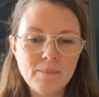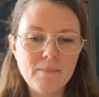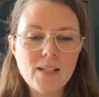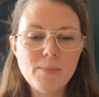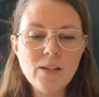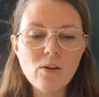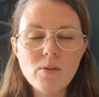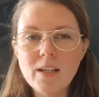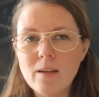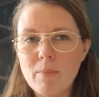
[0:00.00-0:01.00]
It's been
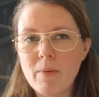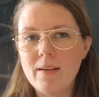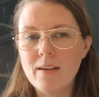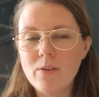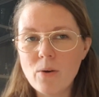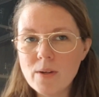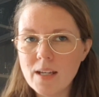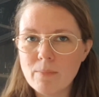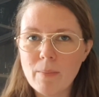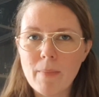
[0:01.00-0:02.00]
growing
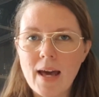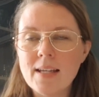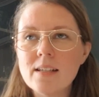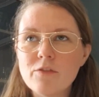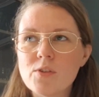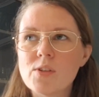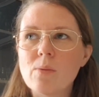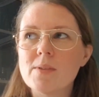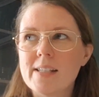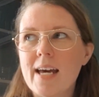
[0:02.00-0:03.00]
in my mind for
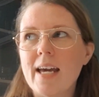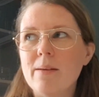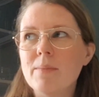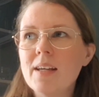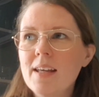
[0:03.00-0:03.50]
some time.